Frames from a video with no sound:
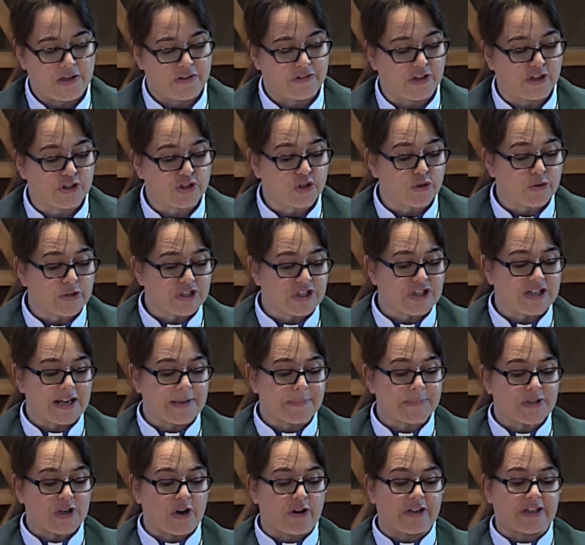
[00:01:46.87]
Their Jewish
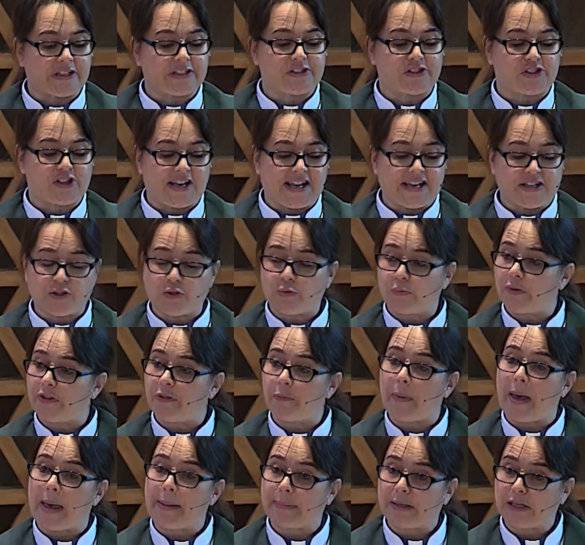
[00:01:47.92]
names are exchanged with the
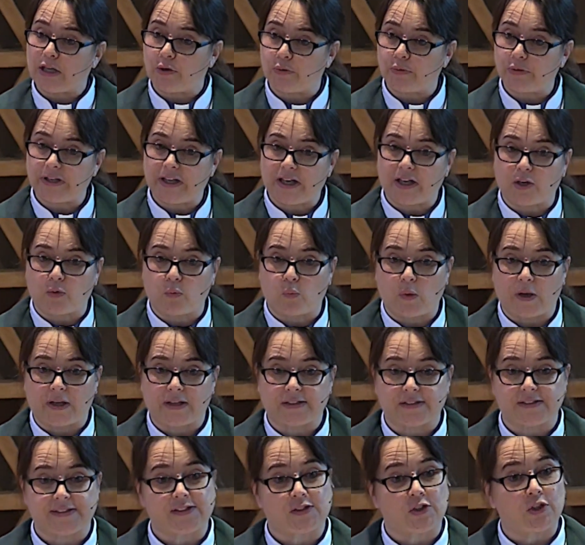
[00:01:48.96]
Babylonian
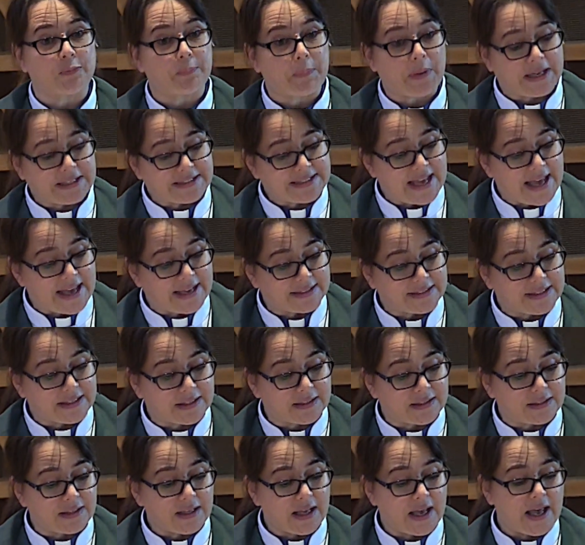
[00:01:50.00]
ones. Goodbye,
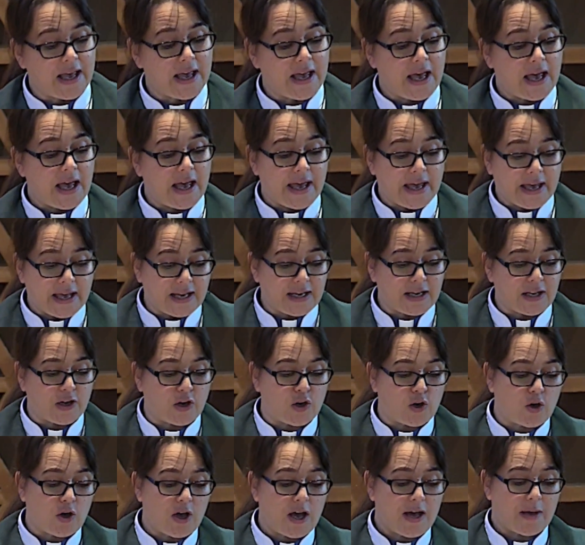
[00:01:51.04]
Daniel.
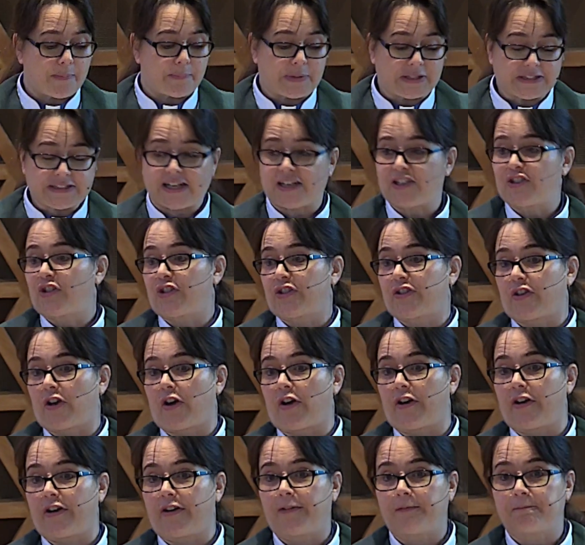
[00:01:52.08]
Hello,
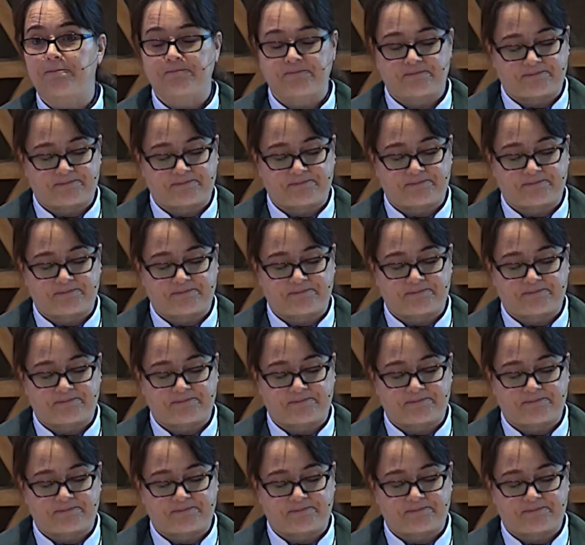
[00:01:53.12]
Belteshazzar.